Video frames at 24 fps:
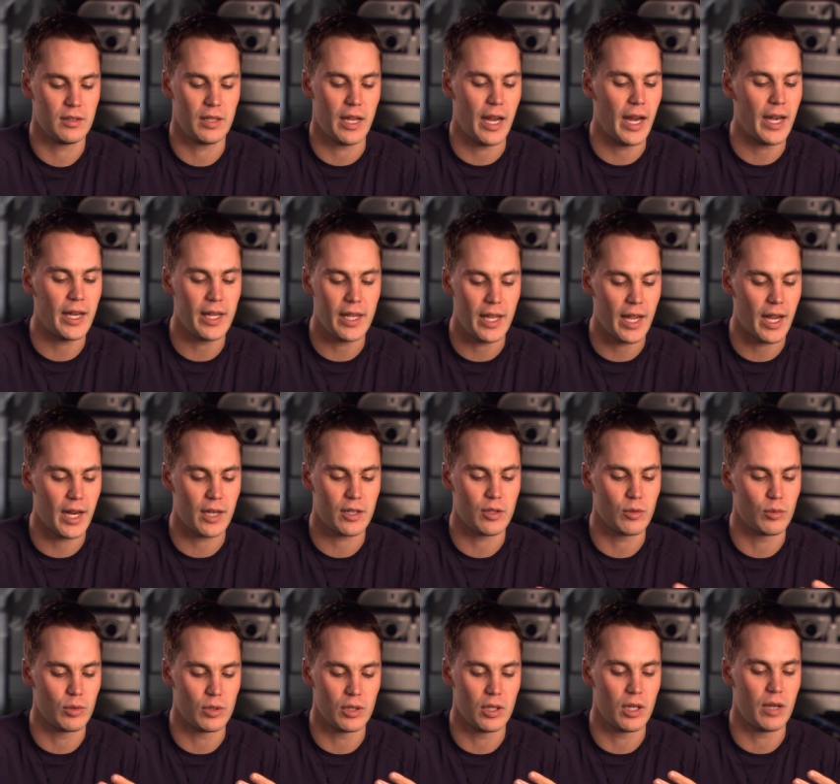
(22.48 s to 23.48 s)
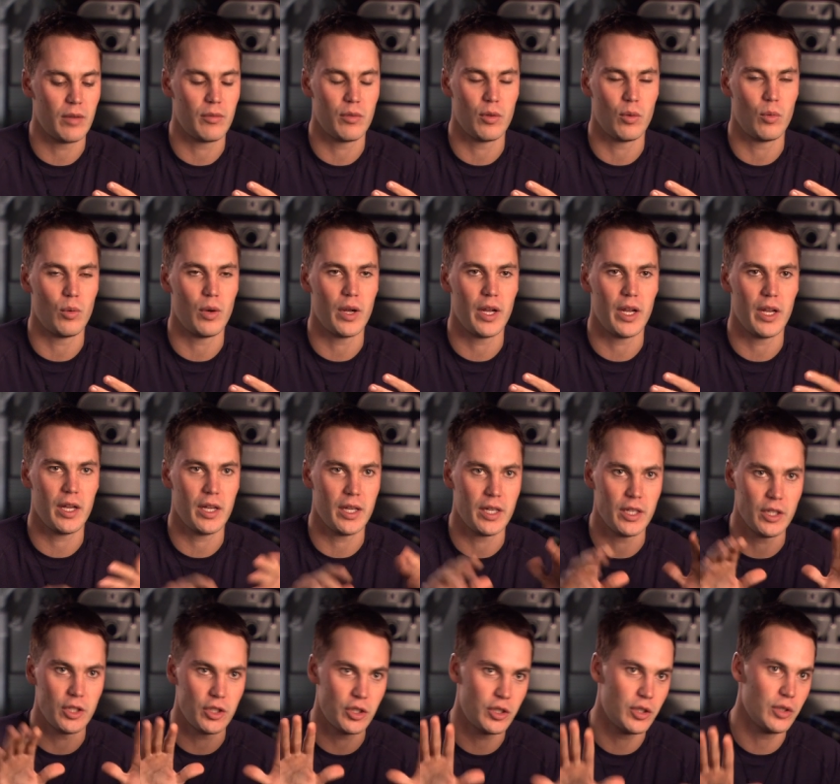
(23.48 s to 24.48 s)
any actor will love the way
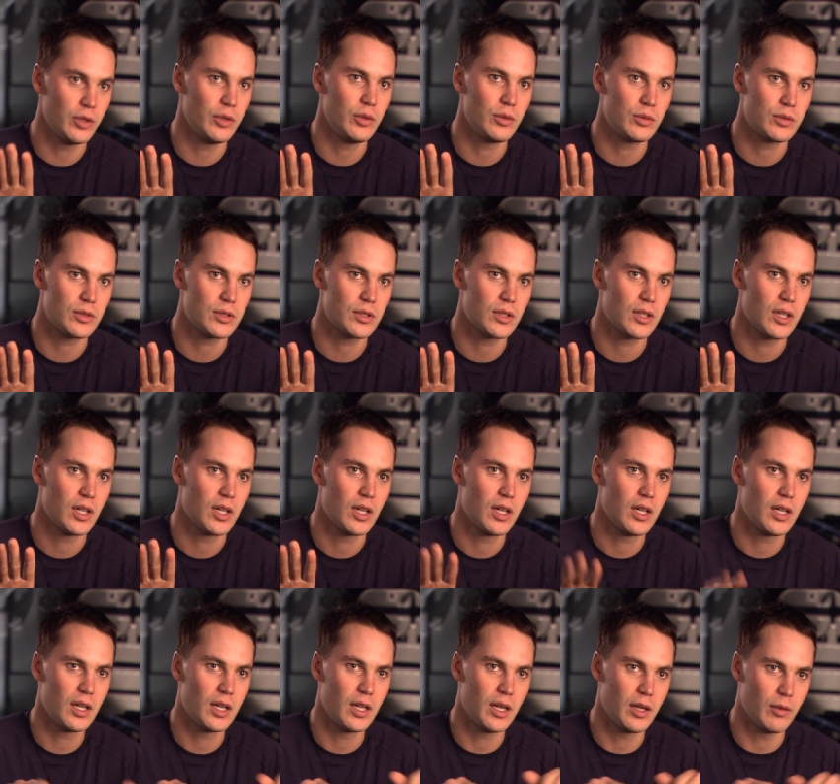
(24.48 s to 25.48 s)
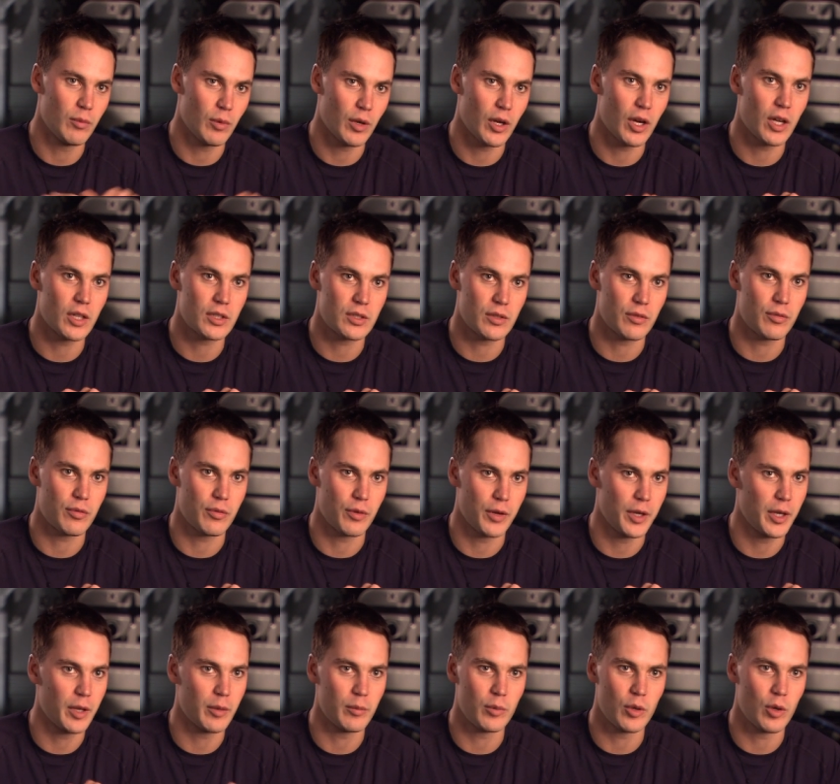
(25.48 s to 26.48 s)
he shoots in regards to
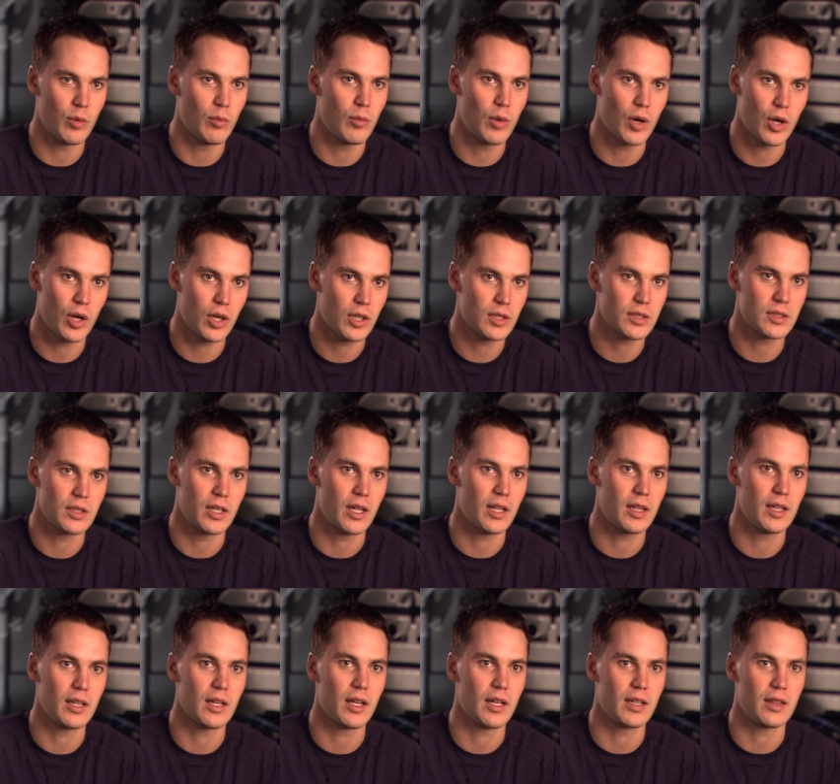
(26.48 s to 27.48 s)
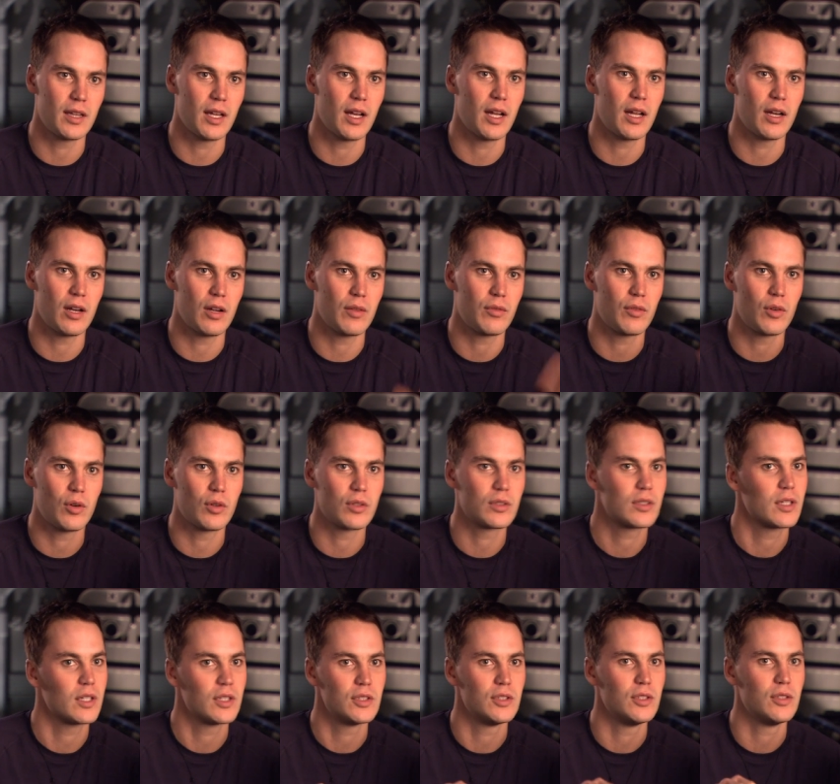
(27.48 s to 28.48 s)
freedom, no marks, nothing like that. And of
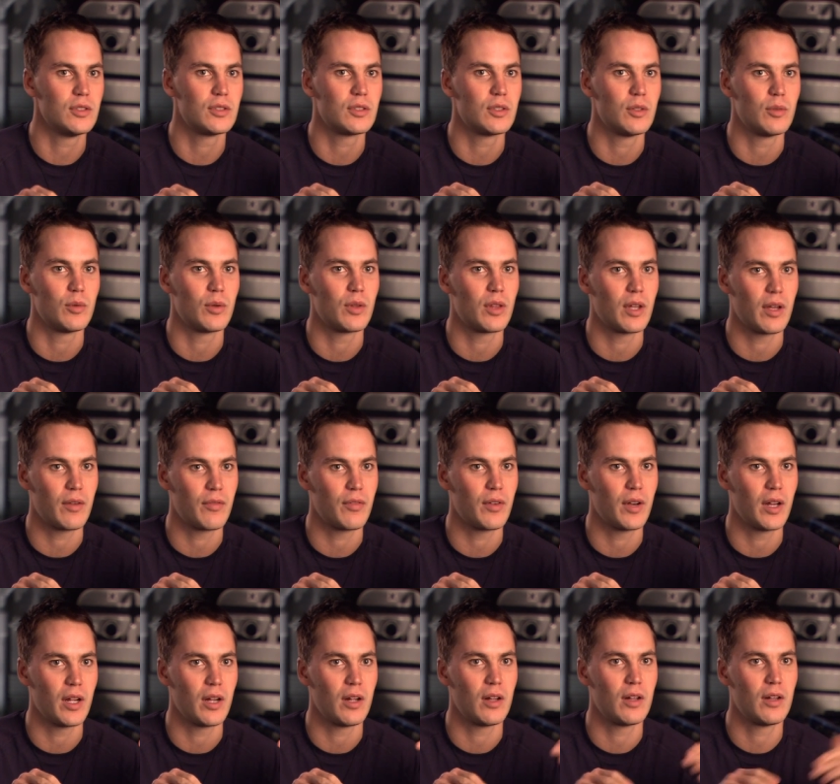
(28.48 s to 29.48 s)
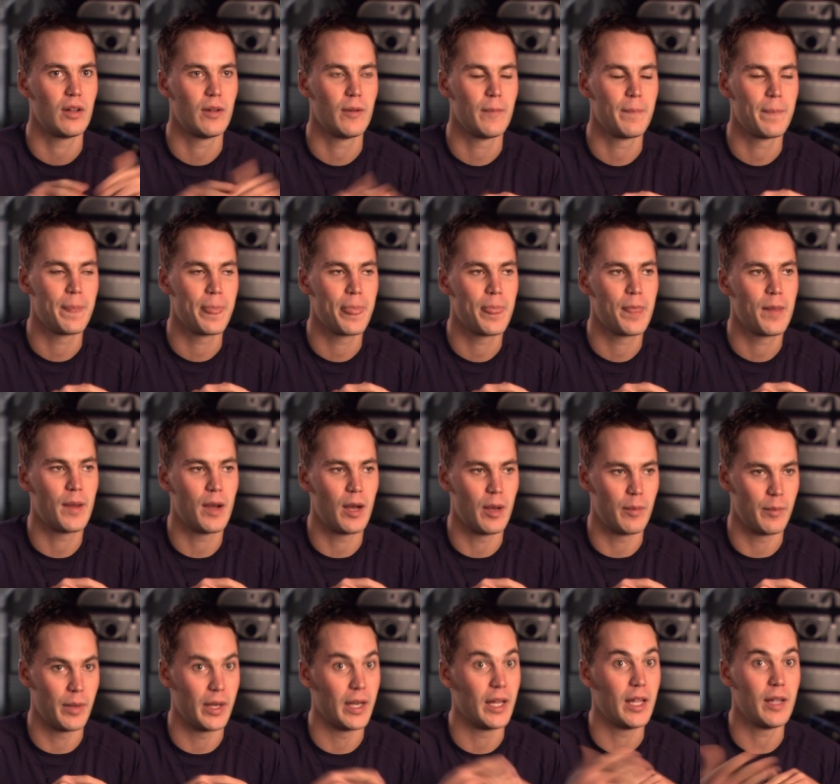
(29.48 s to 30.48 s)
course, I was used to it with FNL.
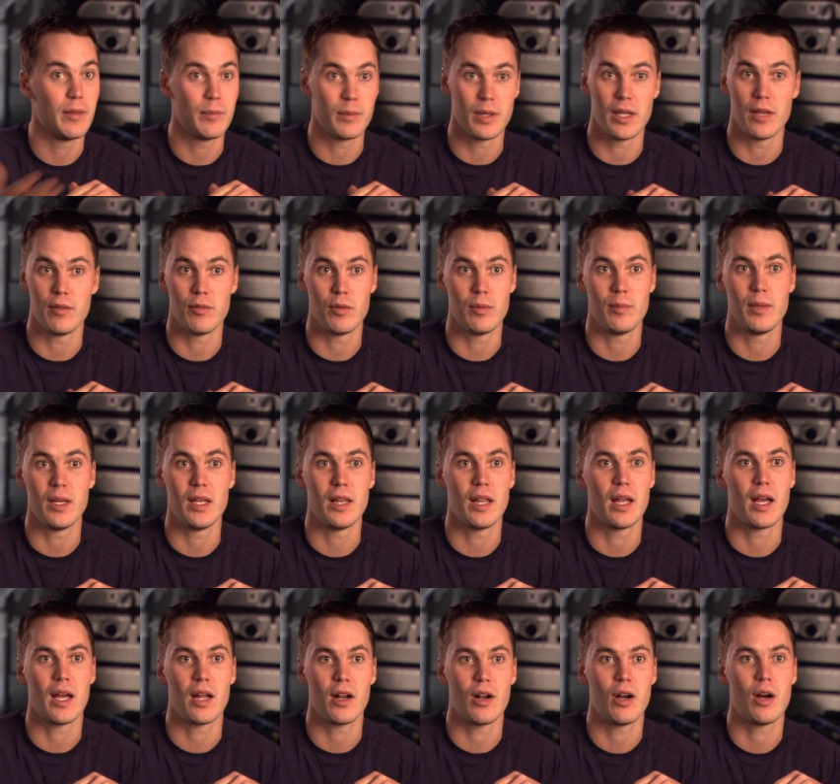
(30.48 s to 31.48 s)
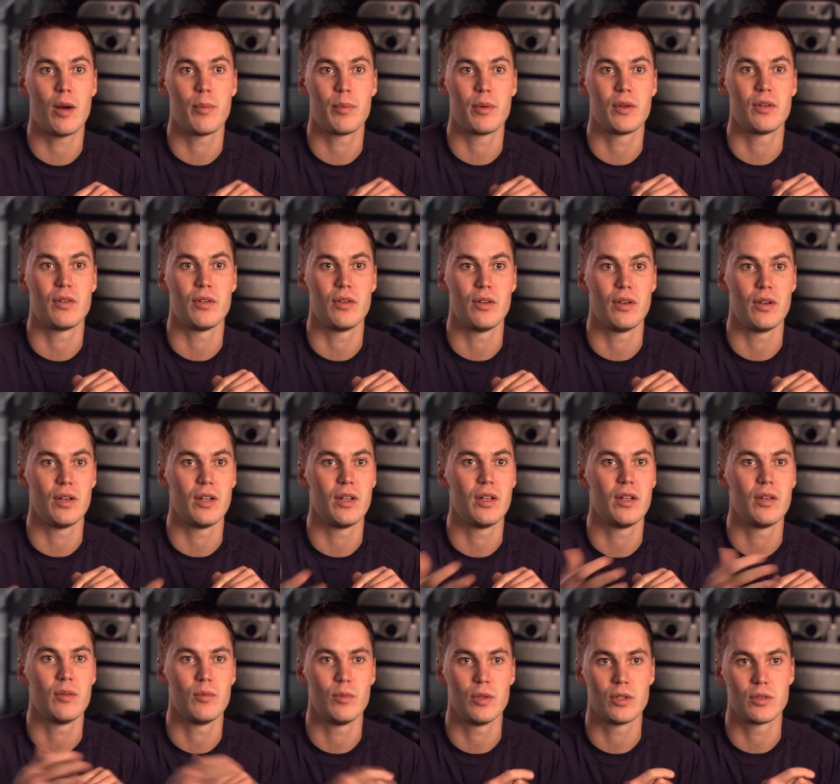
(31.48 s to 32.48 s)
And him giving me that
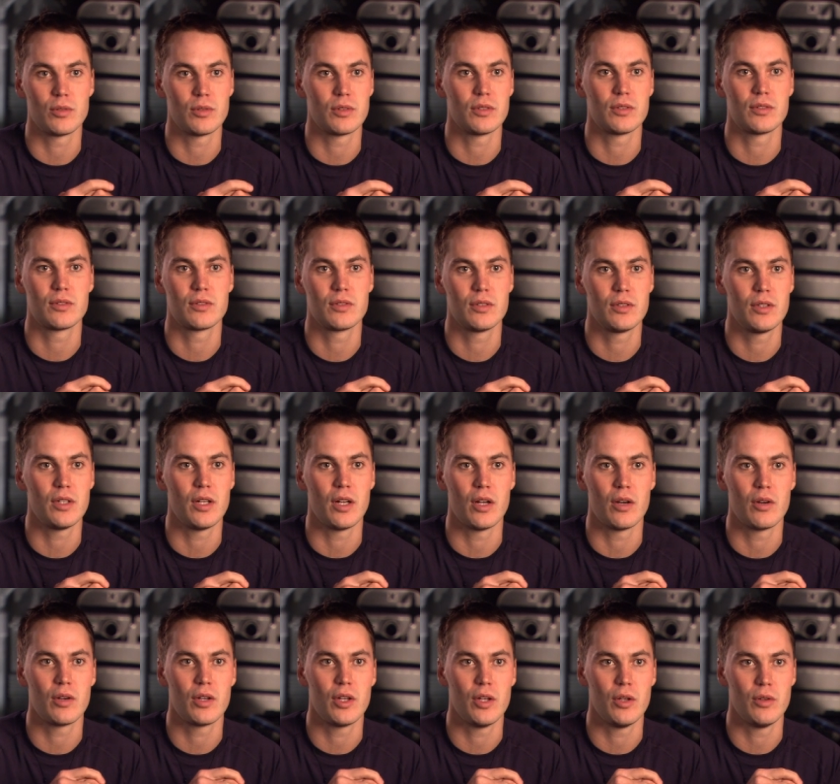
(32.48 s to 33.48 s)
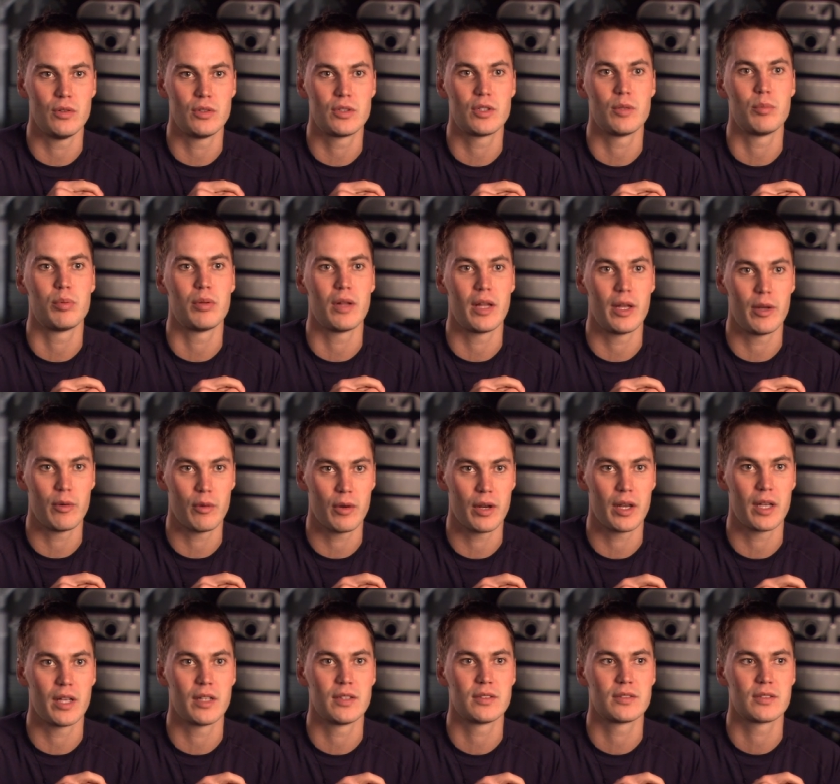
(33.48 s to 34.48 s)
opportunity, which was, you know, huge to play
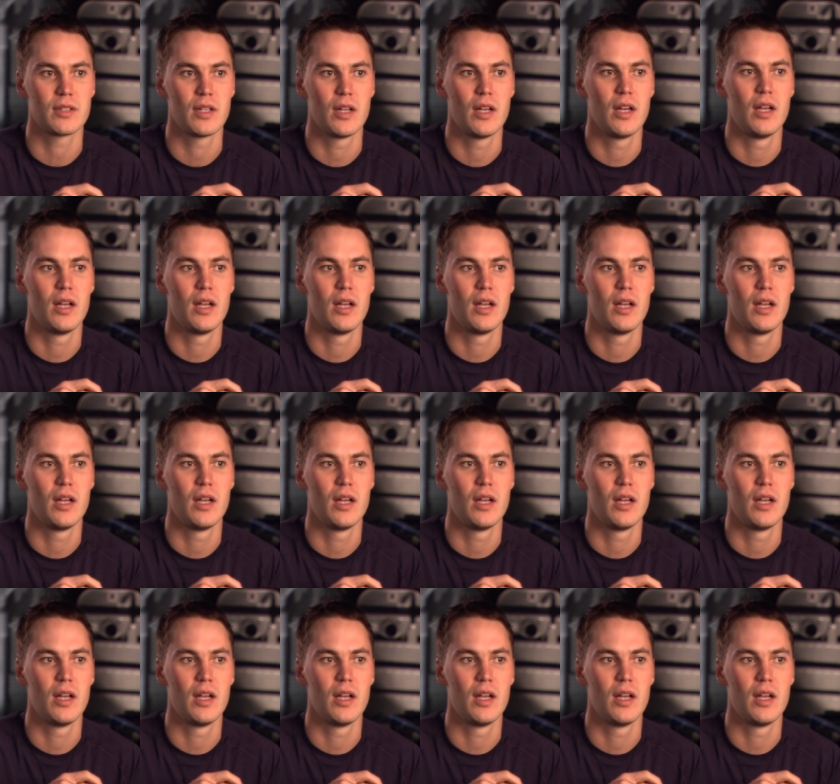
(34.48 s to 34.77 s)
Riggins.